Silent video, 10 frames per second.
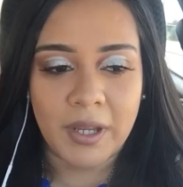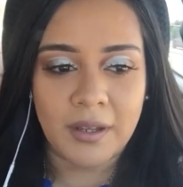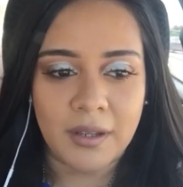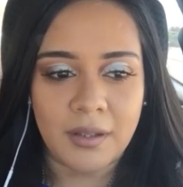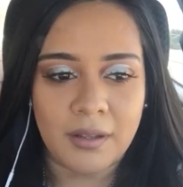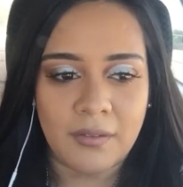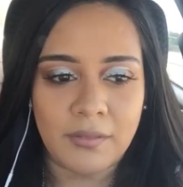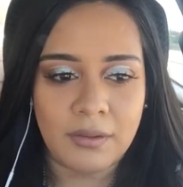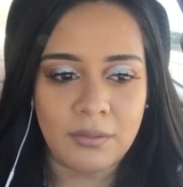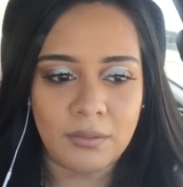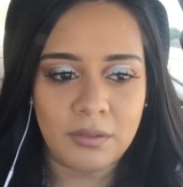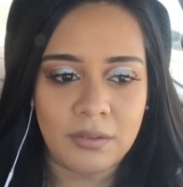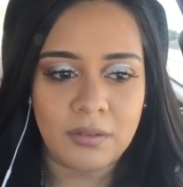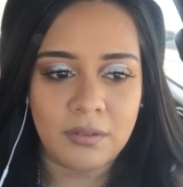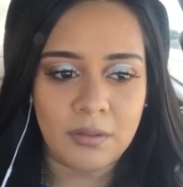my nephew's
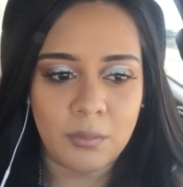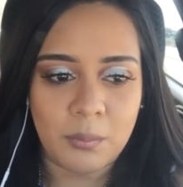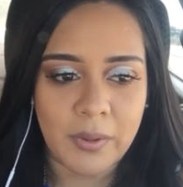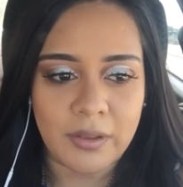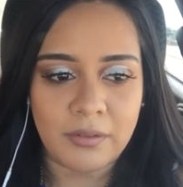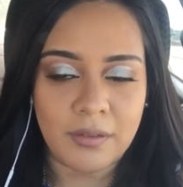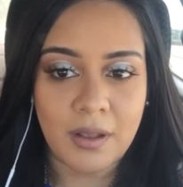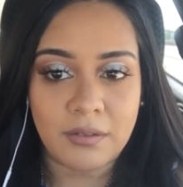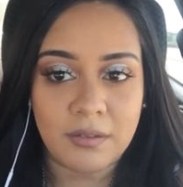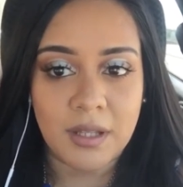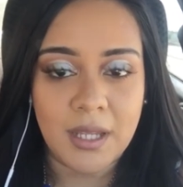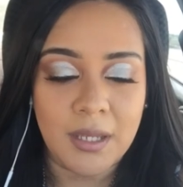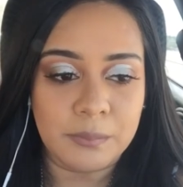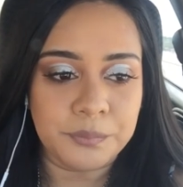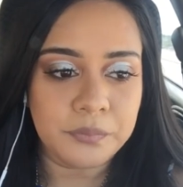mother's house to eat.